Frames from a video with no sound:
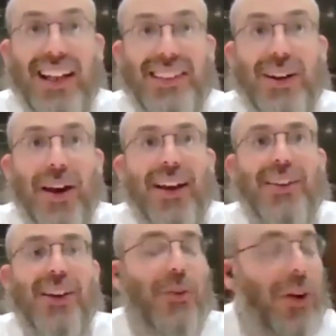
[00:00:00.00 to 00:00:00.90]
That's how
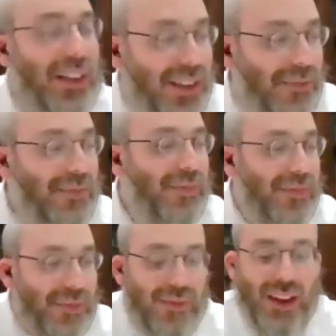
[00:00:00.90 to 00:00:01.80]
hectic it was.
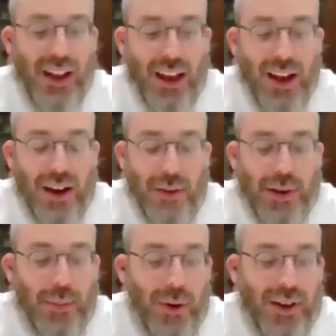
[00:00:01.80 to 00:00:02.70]

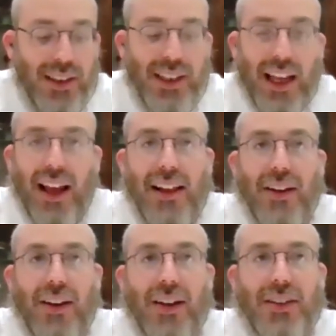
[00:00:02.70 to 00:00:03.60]
But the point is that
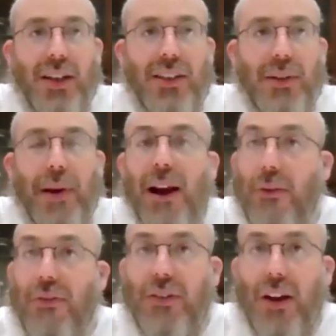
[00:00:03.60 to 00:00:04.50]
Chanukah is a
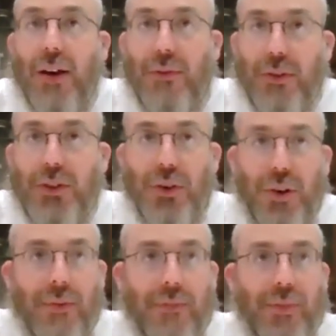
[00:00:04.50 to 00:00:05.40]
powerful time for
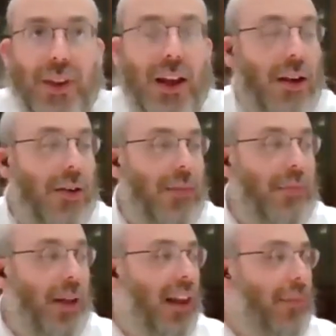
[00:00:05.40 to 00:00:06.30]
joy.
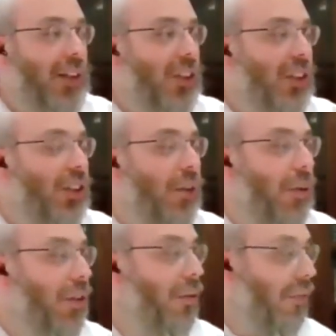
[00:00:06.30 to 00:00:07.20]
But let me just share
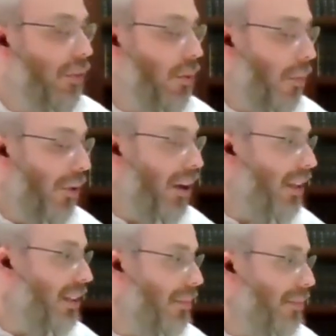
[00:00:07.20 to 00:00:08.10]
with you a few more
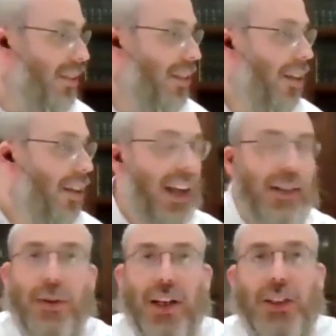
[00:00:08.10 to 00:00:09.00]
customs
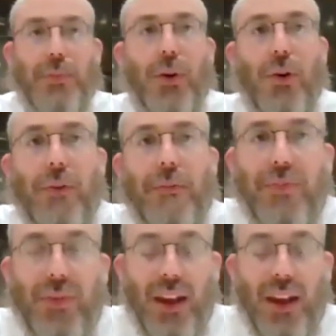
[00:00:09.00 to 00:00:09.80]
as we explore.